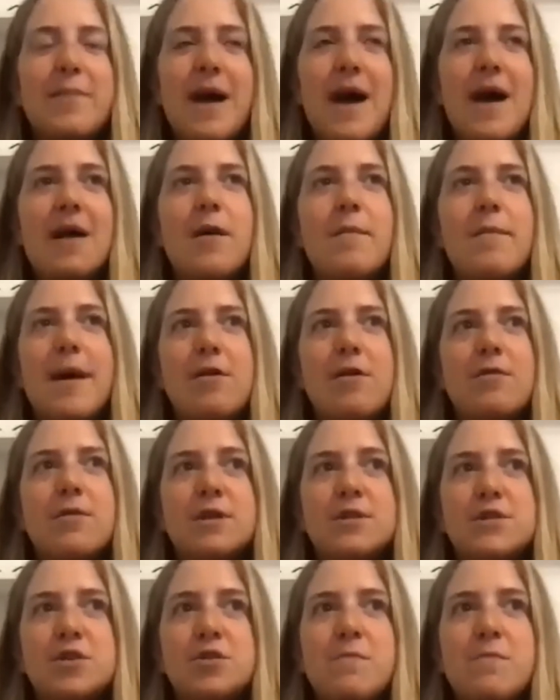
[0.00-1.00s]
back about
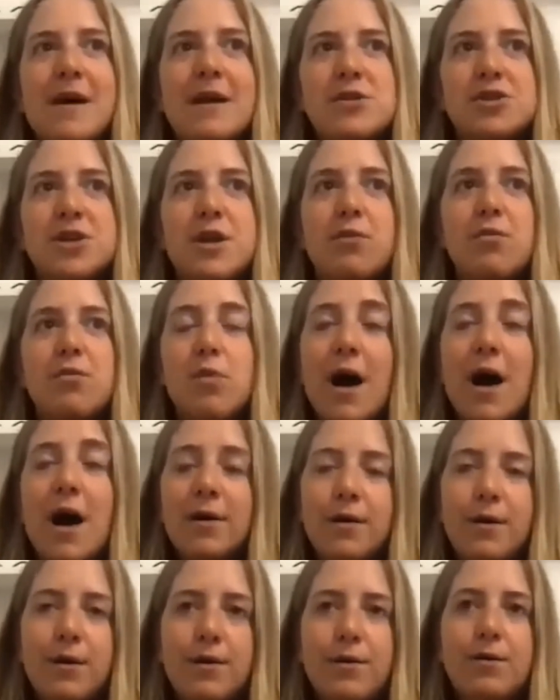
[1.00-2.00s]
because you mentioned
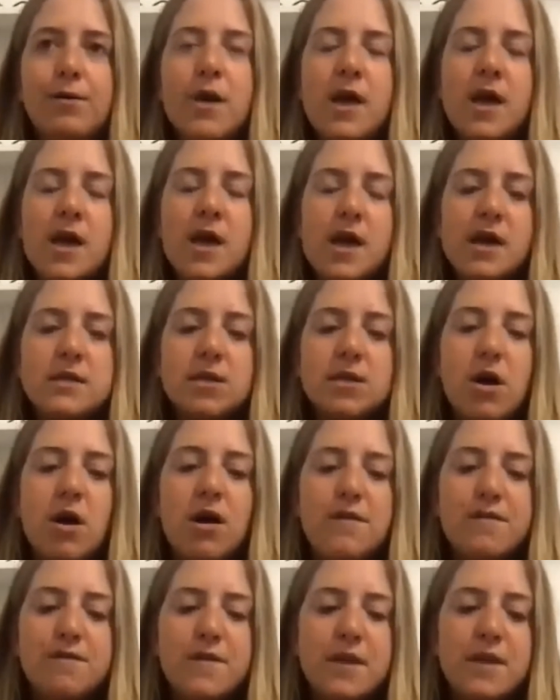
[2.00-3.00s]
Rahu is
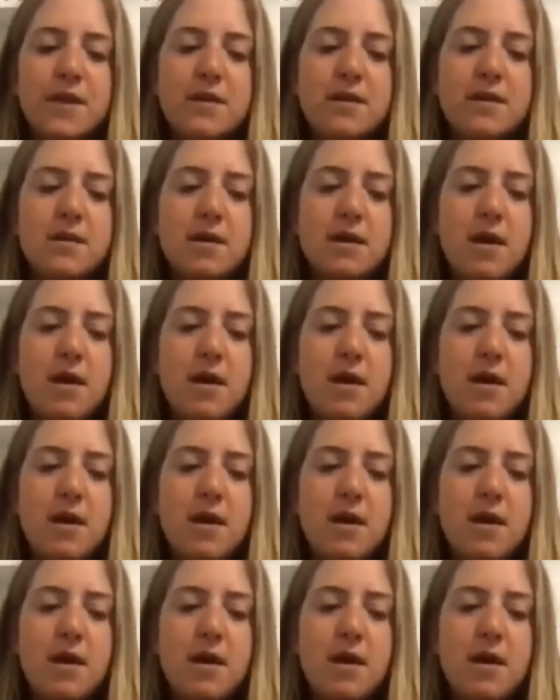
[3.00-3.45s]
often,